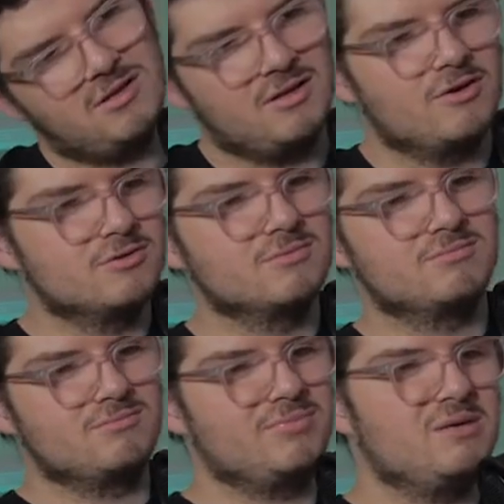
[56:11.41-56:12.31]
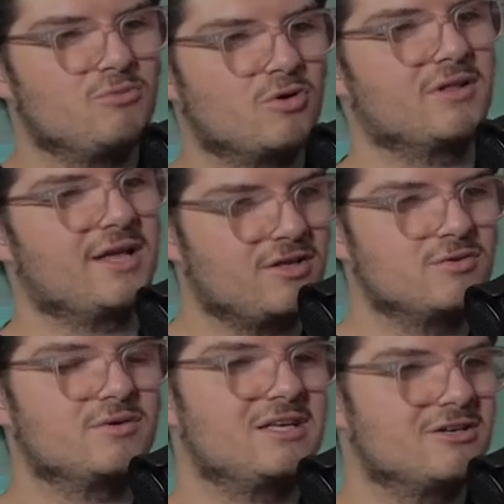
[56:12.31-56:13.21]
it'll be more like
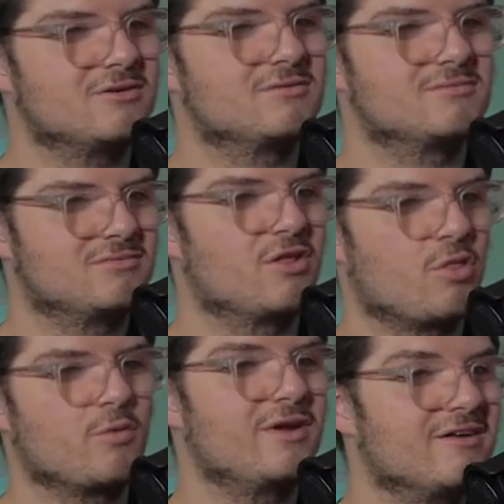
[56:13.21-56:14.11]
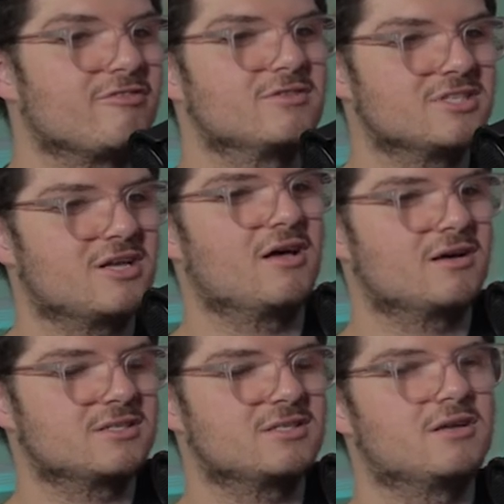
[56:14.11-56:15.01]
you'll hear the three different songs, yeah,
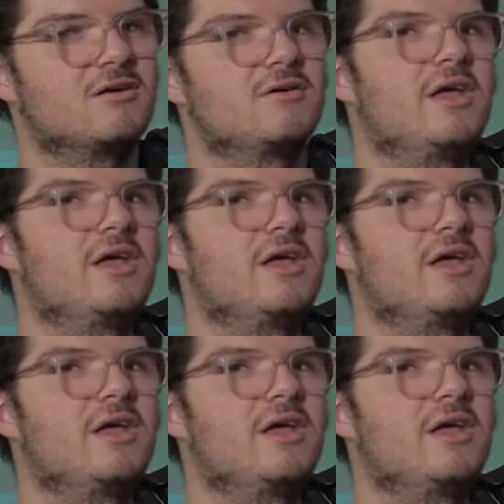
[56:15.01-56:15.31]
yeah. you know.